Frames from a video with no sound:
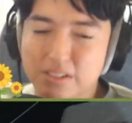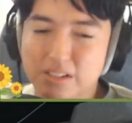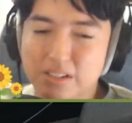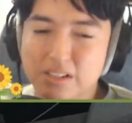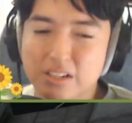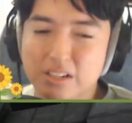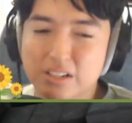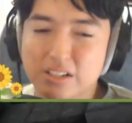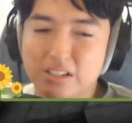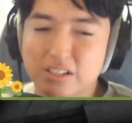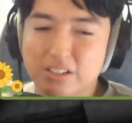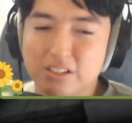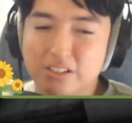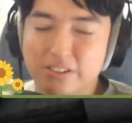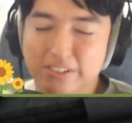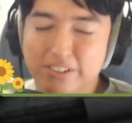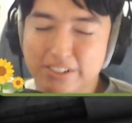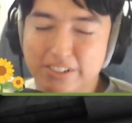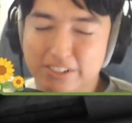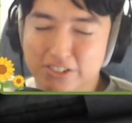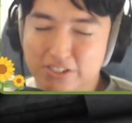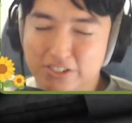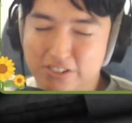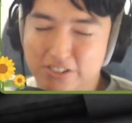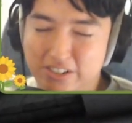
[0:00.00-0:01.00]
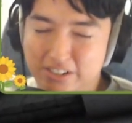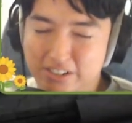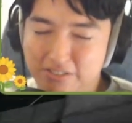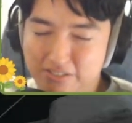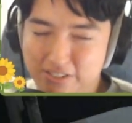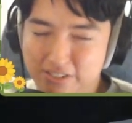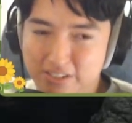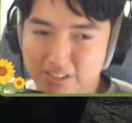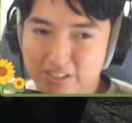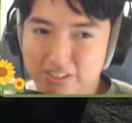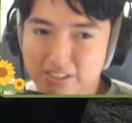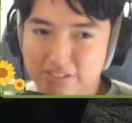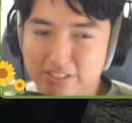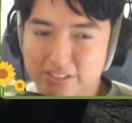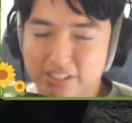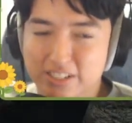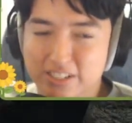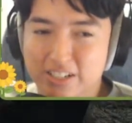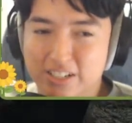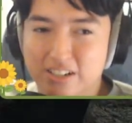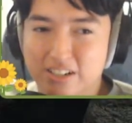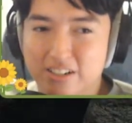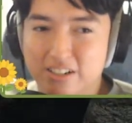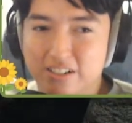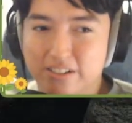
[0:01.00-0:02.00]
going to try really
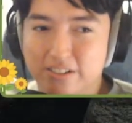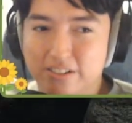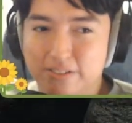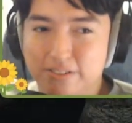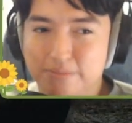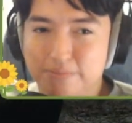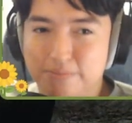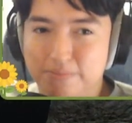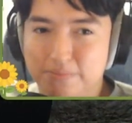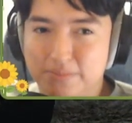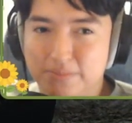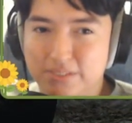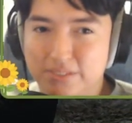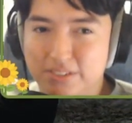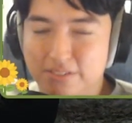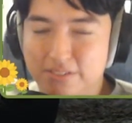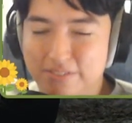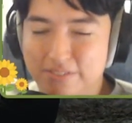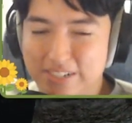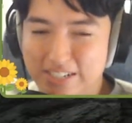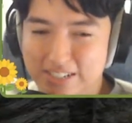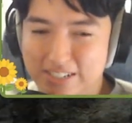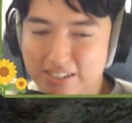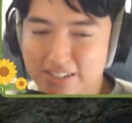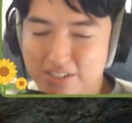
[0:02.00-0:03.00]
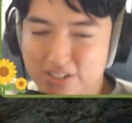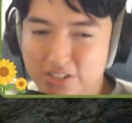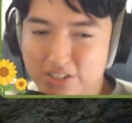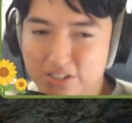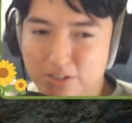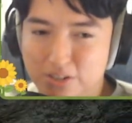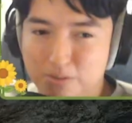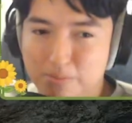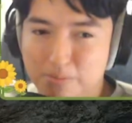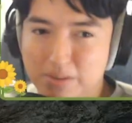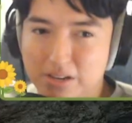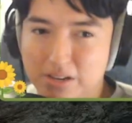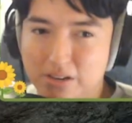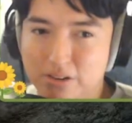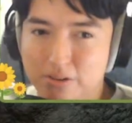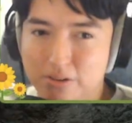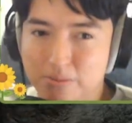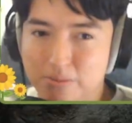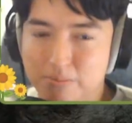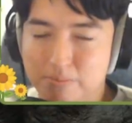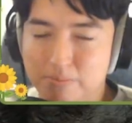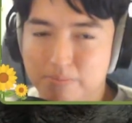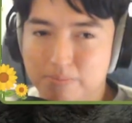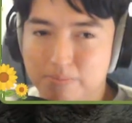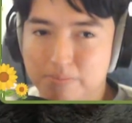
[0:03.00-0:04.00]
hard to make this year better.
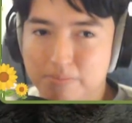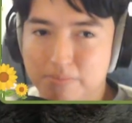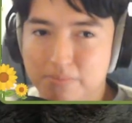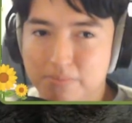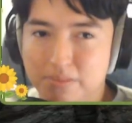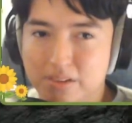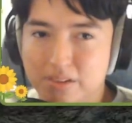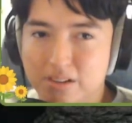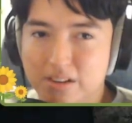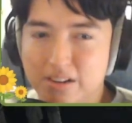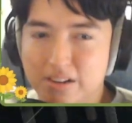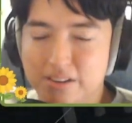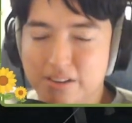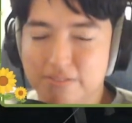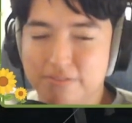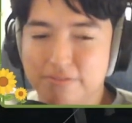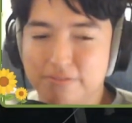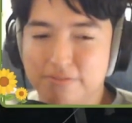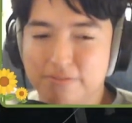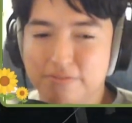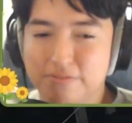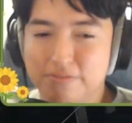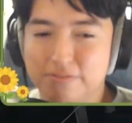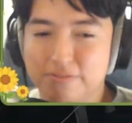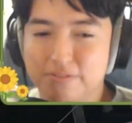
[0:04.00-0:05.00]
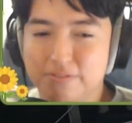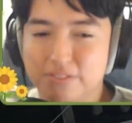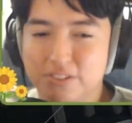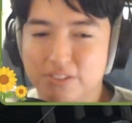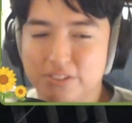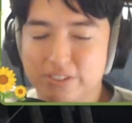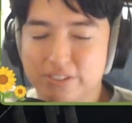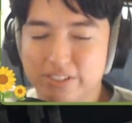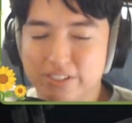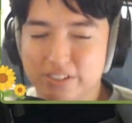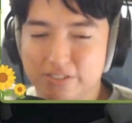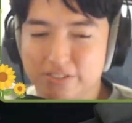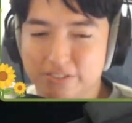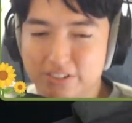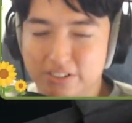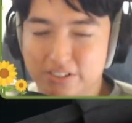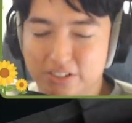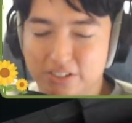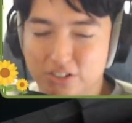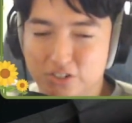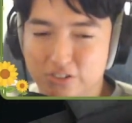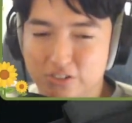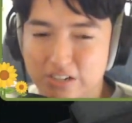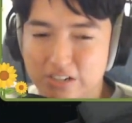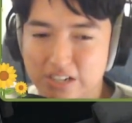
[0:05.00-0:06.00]
I'm going to really
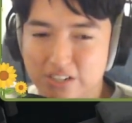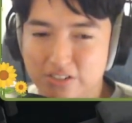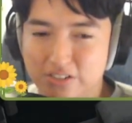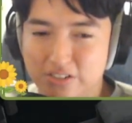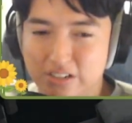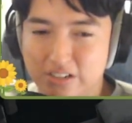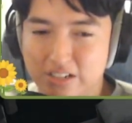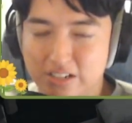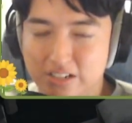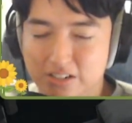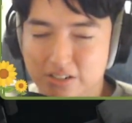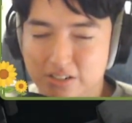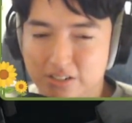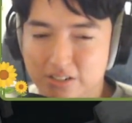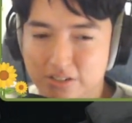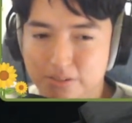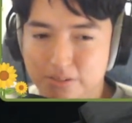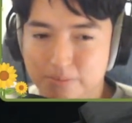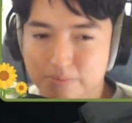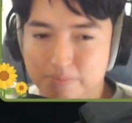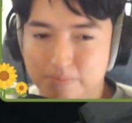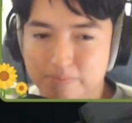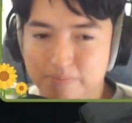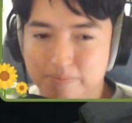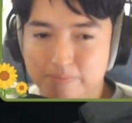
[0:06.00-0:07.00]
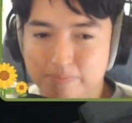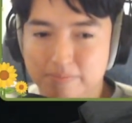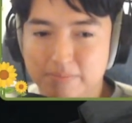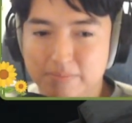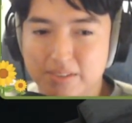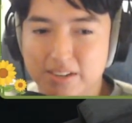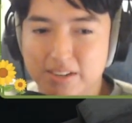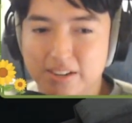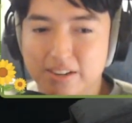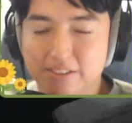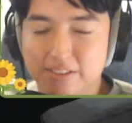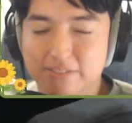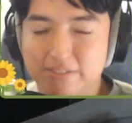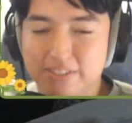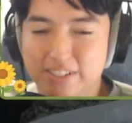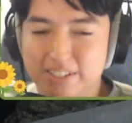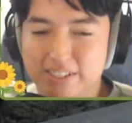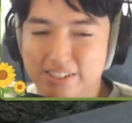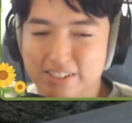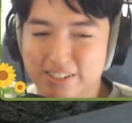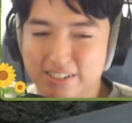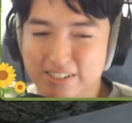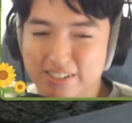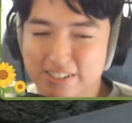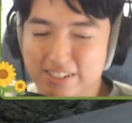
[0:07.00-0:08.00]
try, you guys,
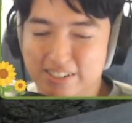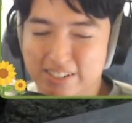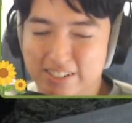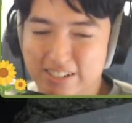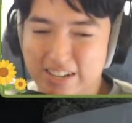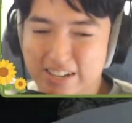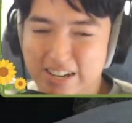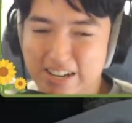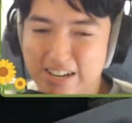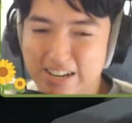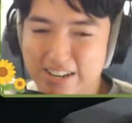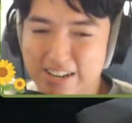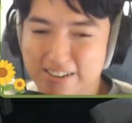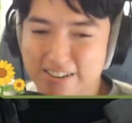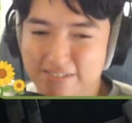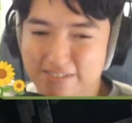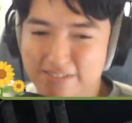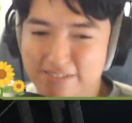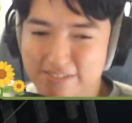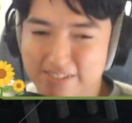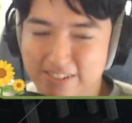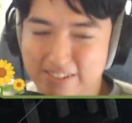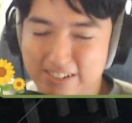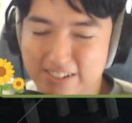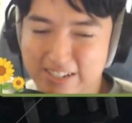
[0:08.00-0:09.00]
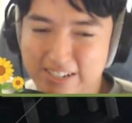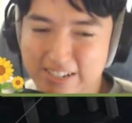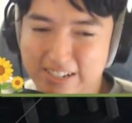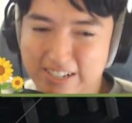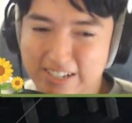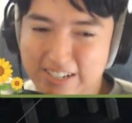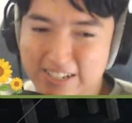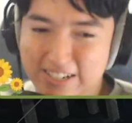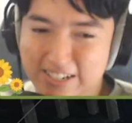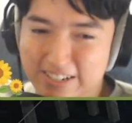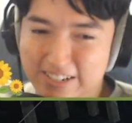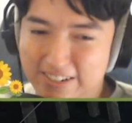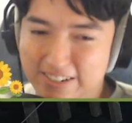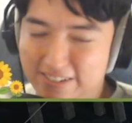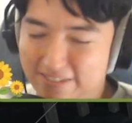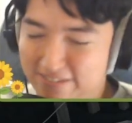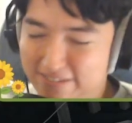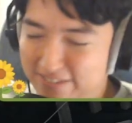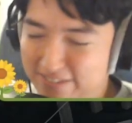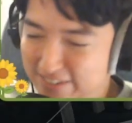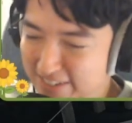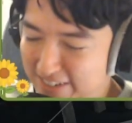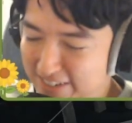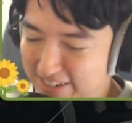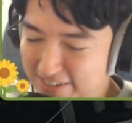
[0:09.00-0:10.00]
because I
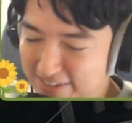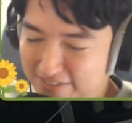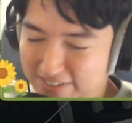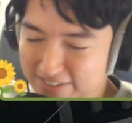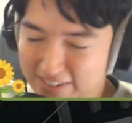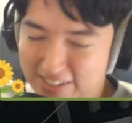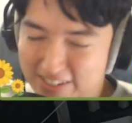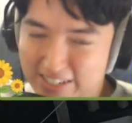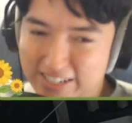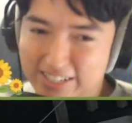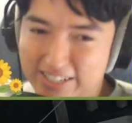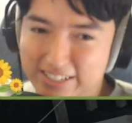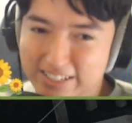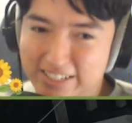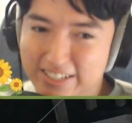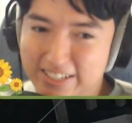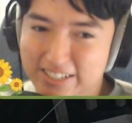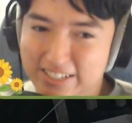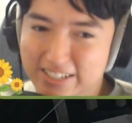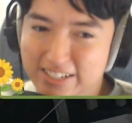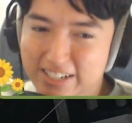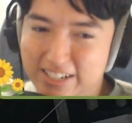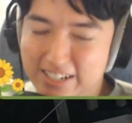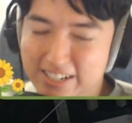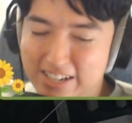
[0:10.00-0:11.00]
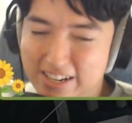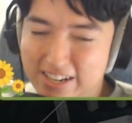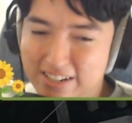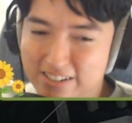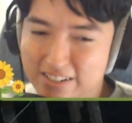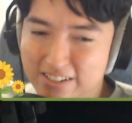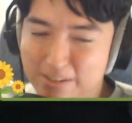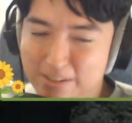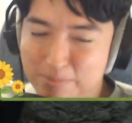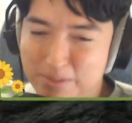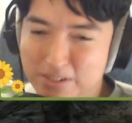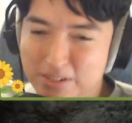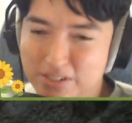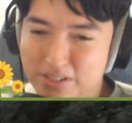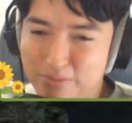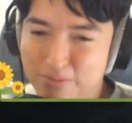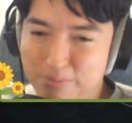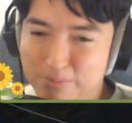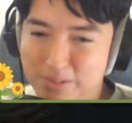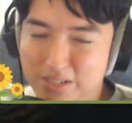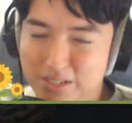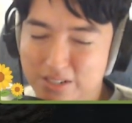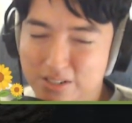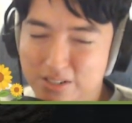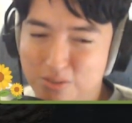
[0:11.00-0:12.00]
feel like lately I kind of let myself be
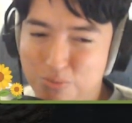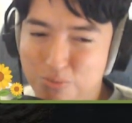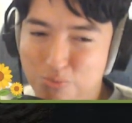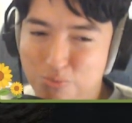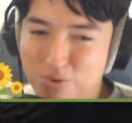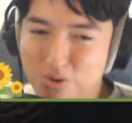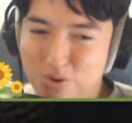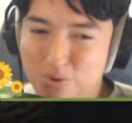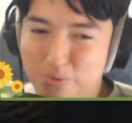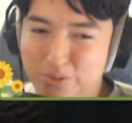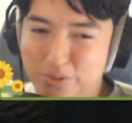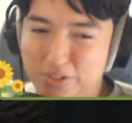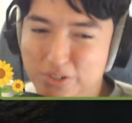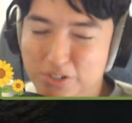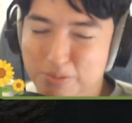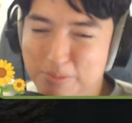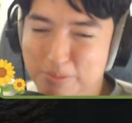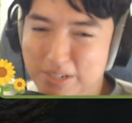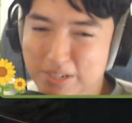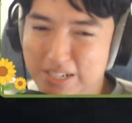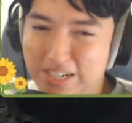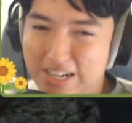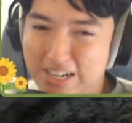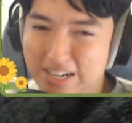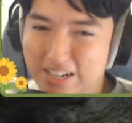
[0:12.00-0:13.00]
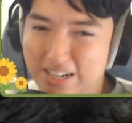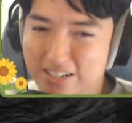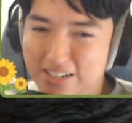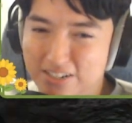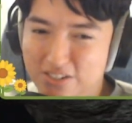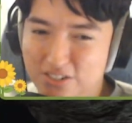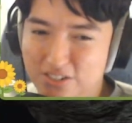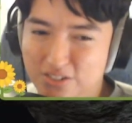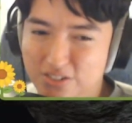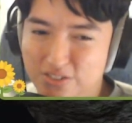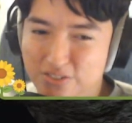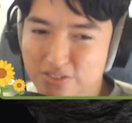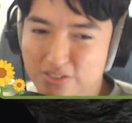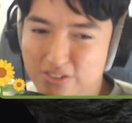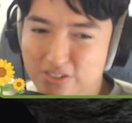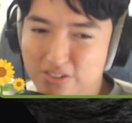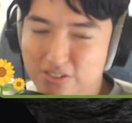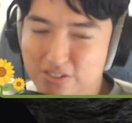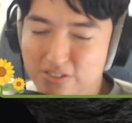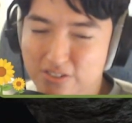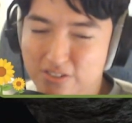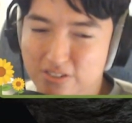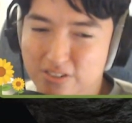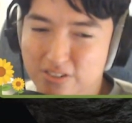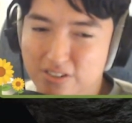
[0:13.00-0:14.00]
in a woe is me attitude
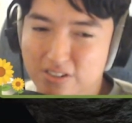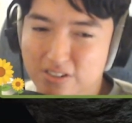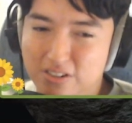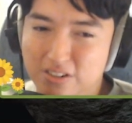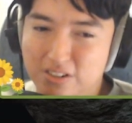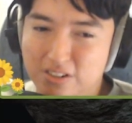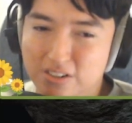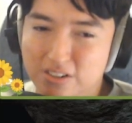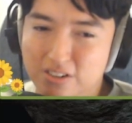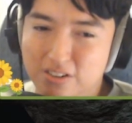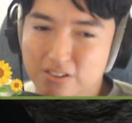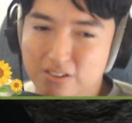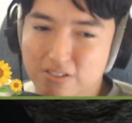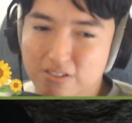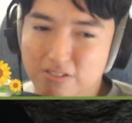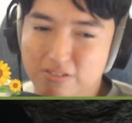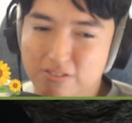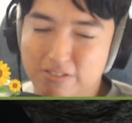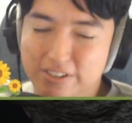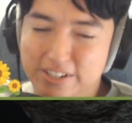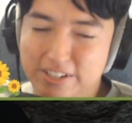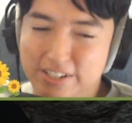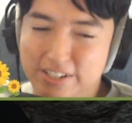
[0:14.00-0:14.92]
when